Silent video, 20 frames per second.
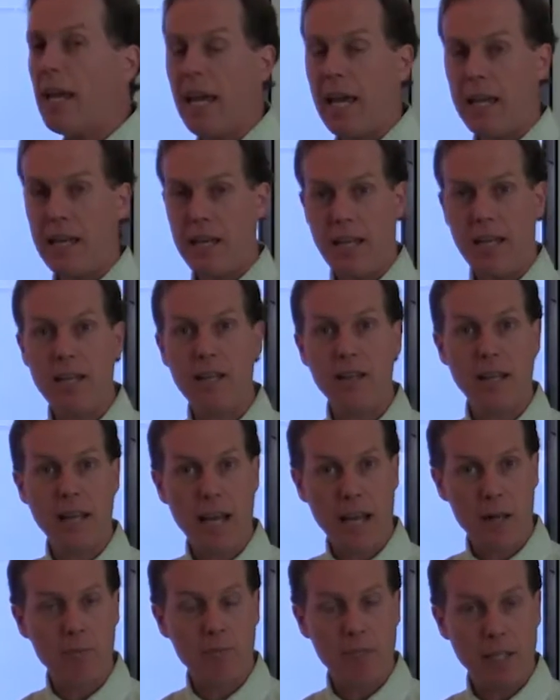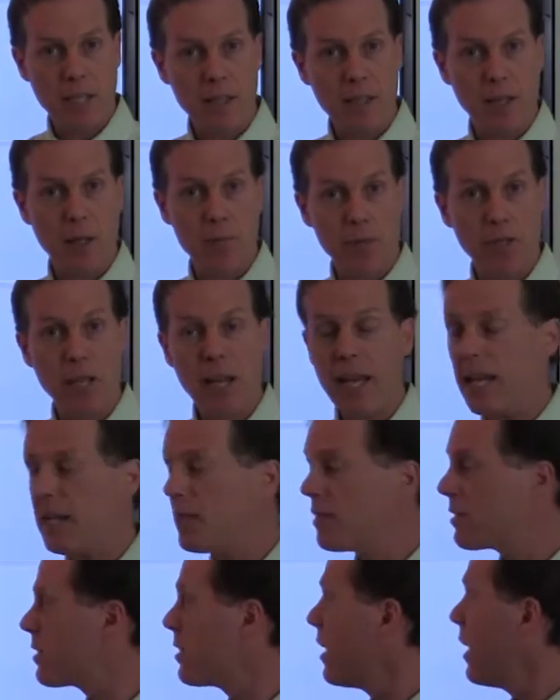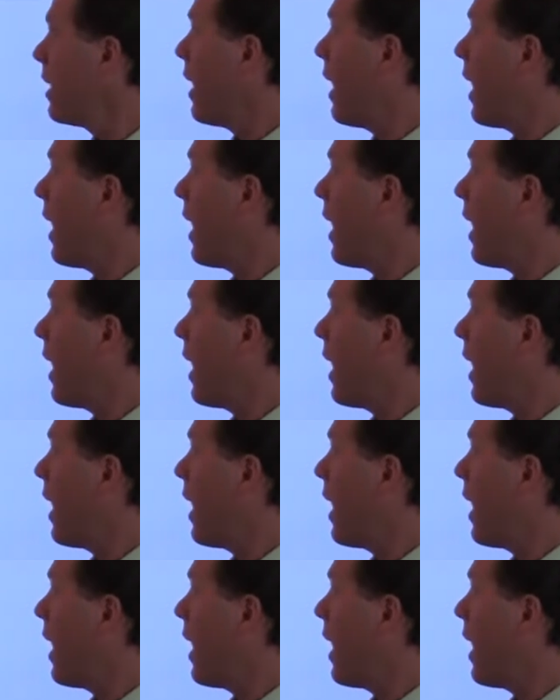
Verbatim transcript: and in that in their place,